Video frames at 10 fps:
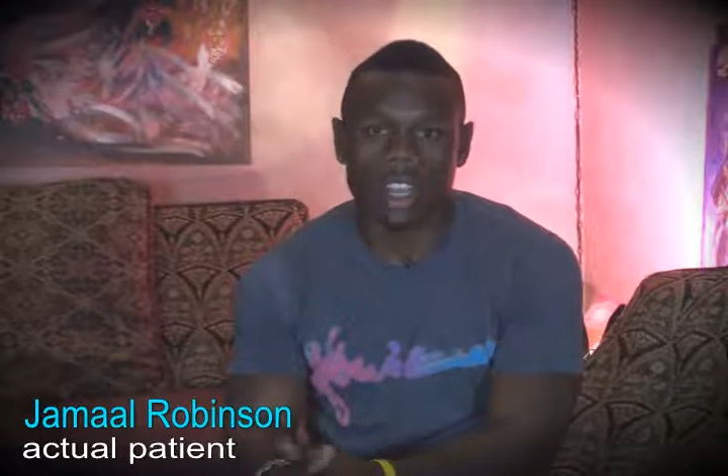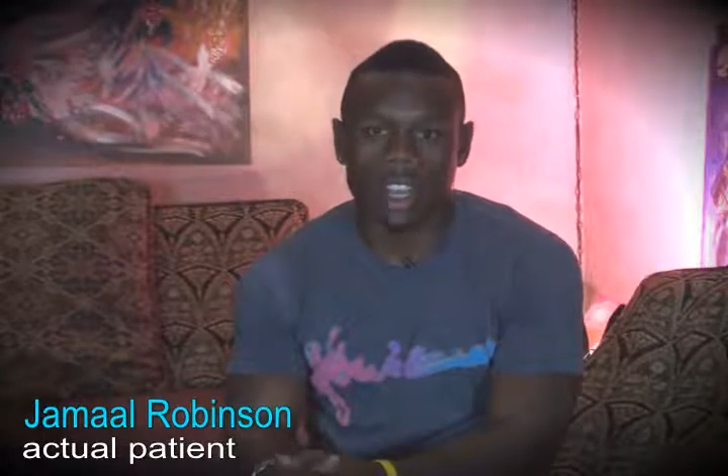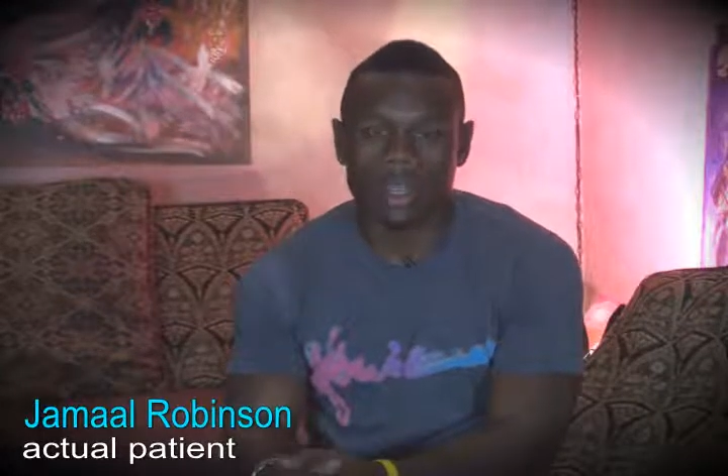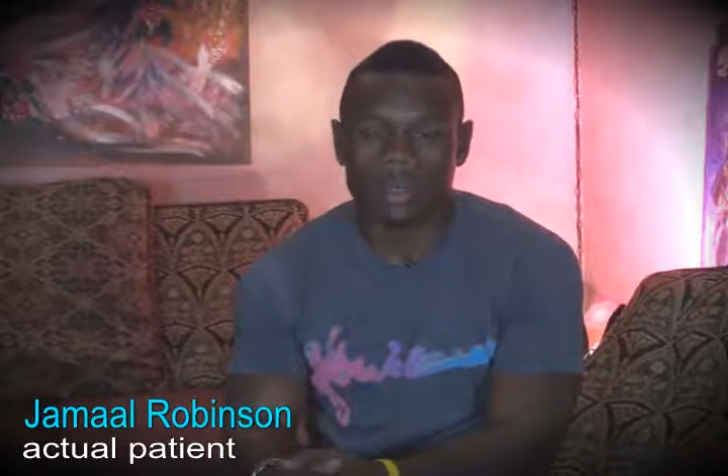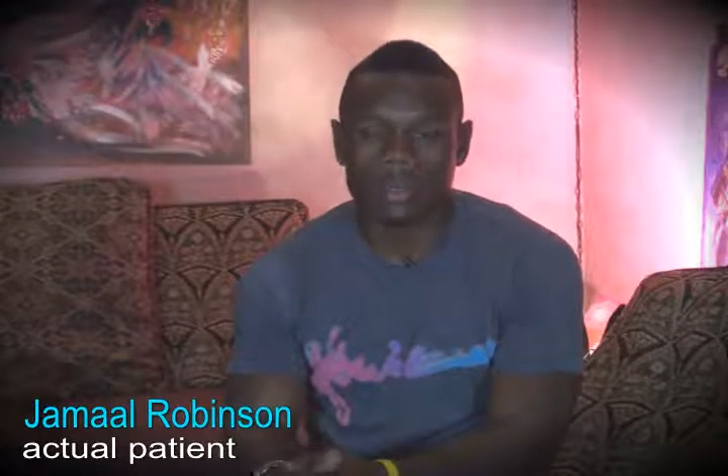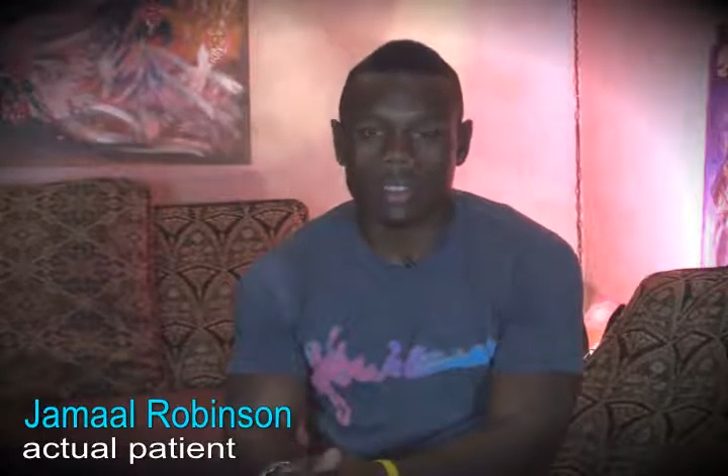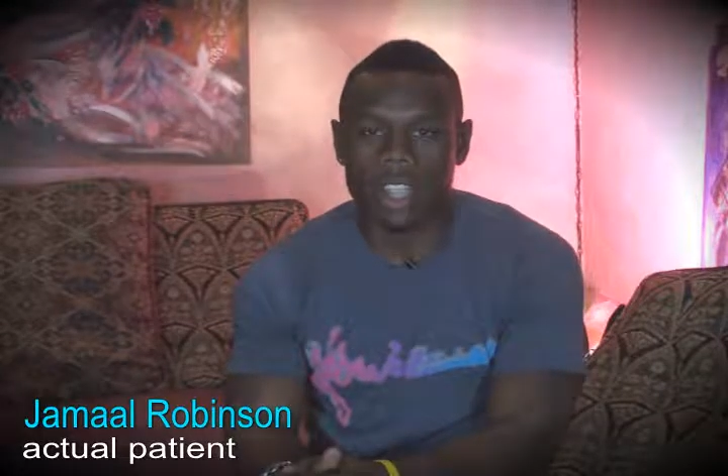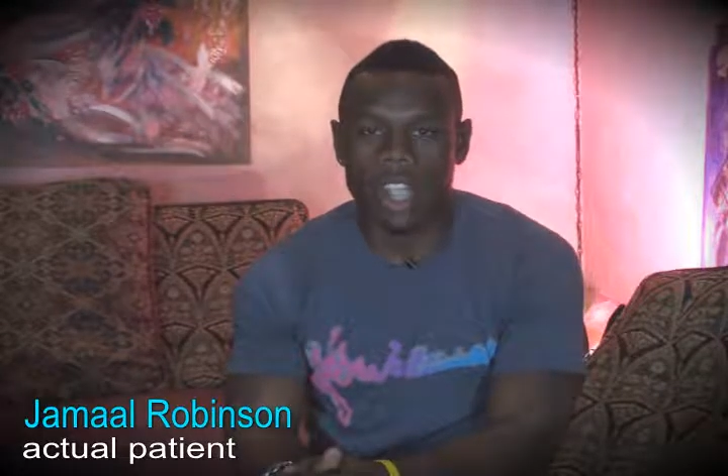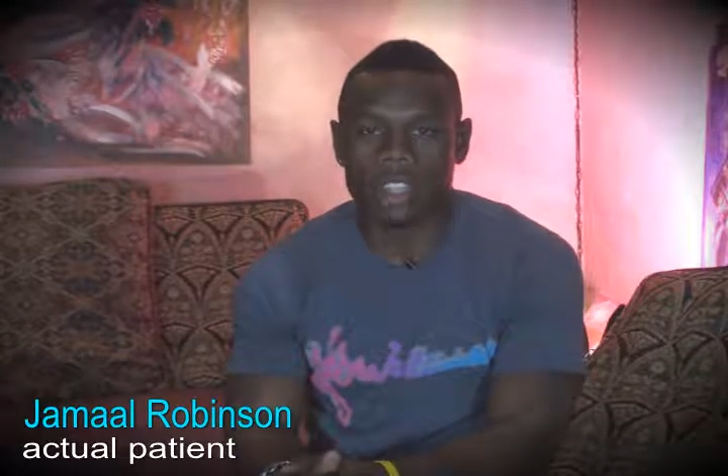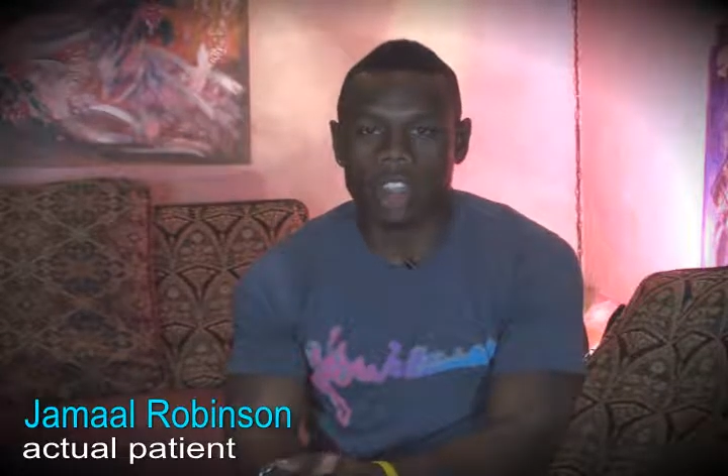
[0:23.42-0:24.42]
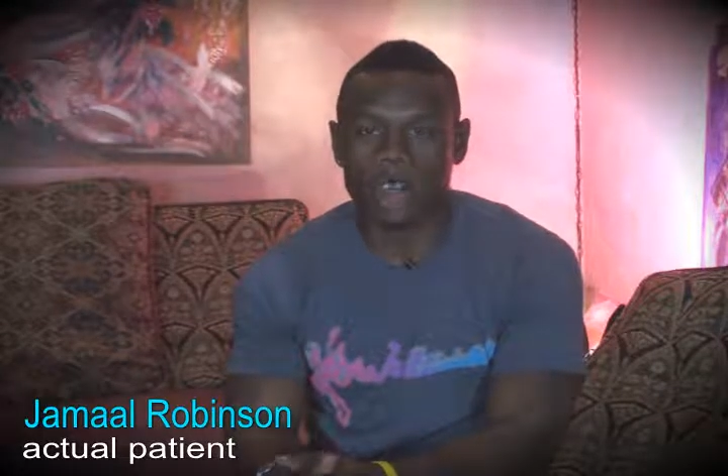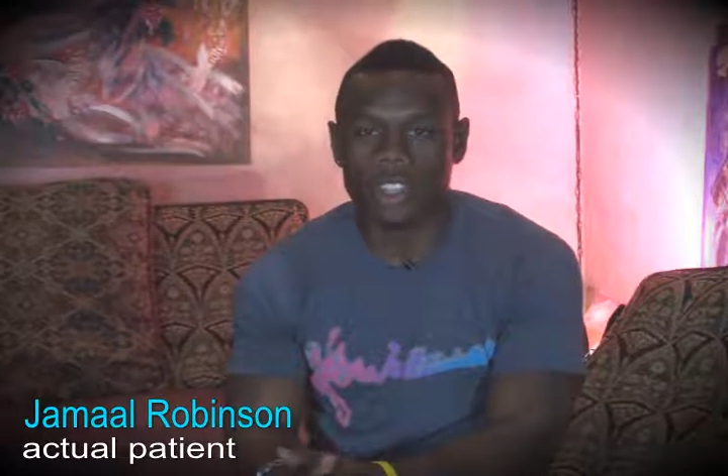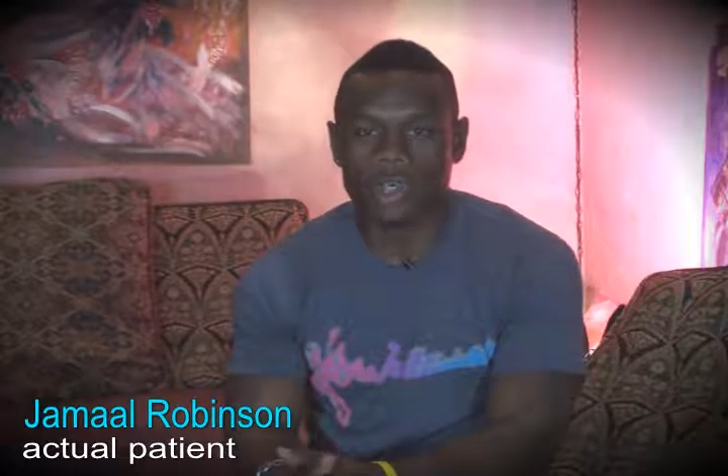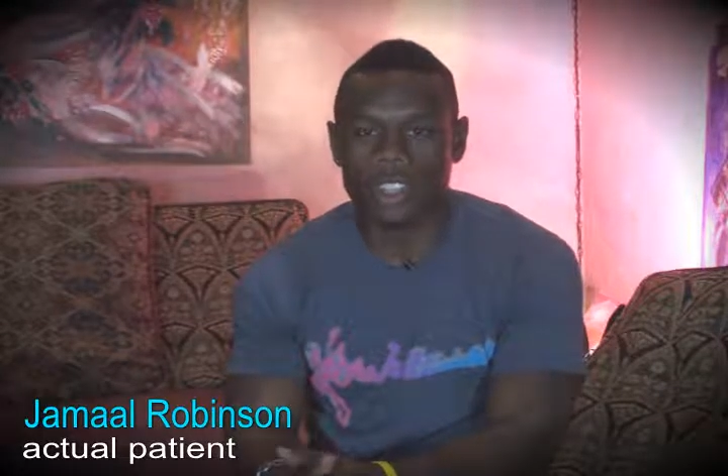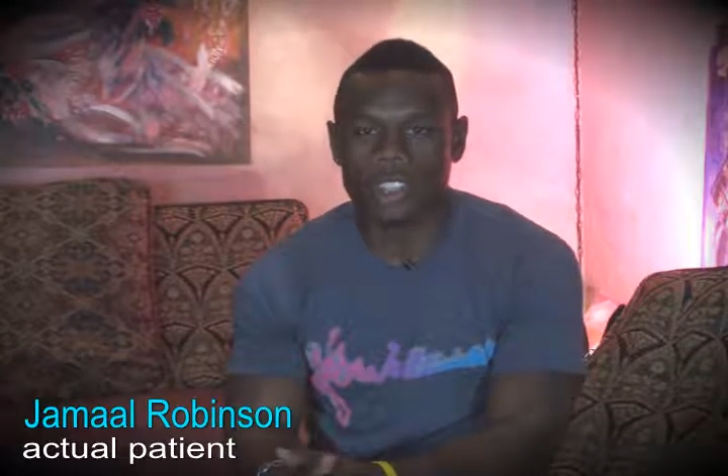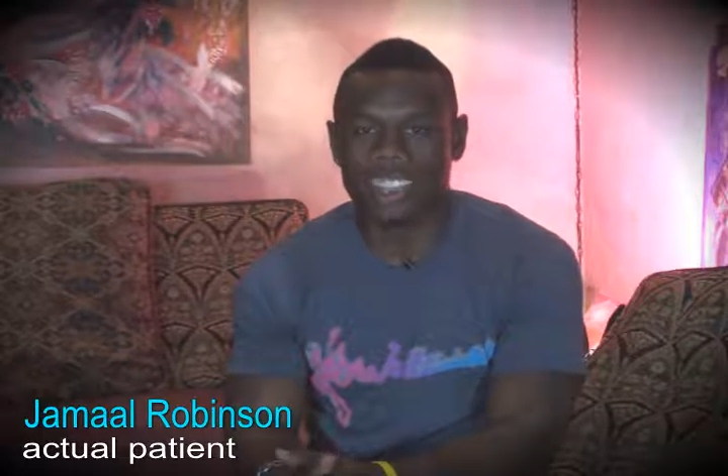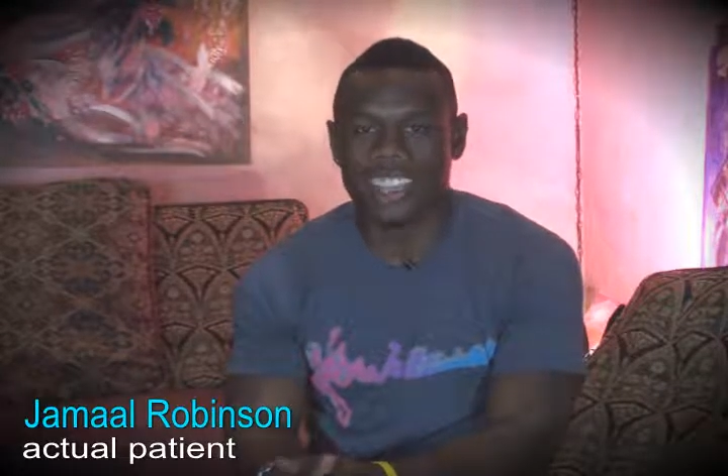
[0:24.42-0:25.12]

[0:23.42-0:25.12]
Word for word: um, I had to always wear the